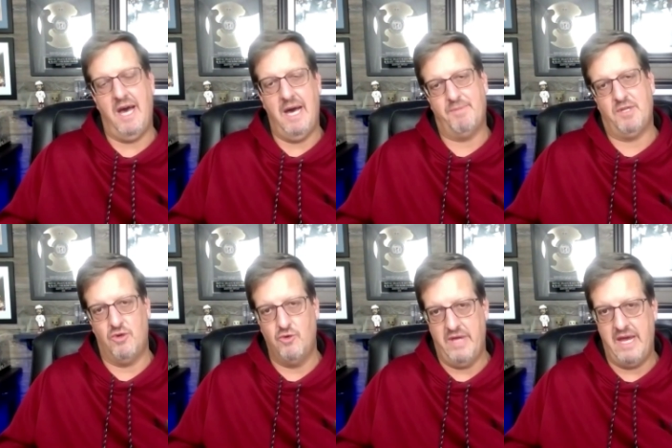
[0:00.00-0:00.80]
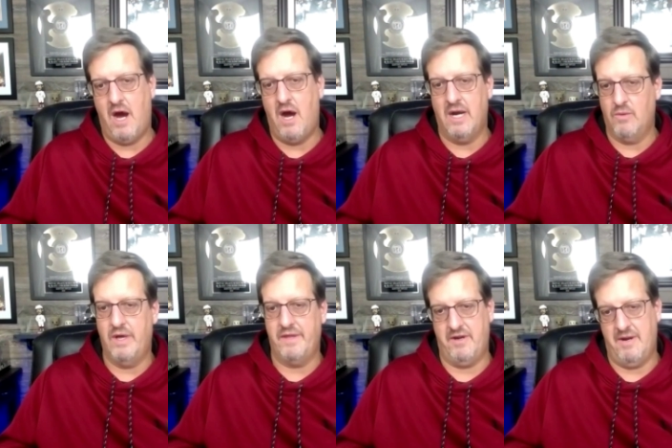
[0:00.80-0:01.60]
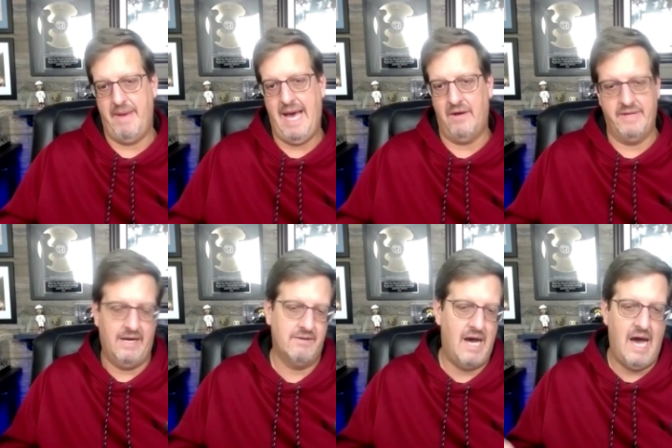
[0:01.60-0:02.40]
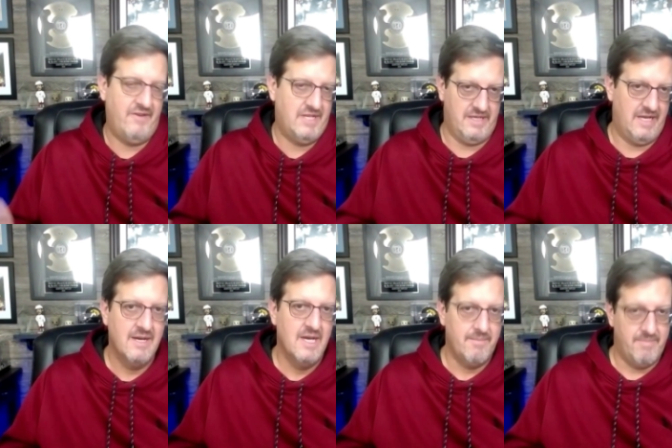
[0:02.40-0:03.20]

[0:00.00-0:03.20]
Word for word: up to who they are and what they're about. Now, obviously,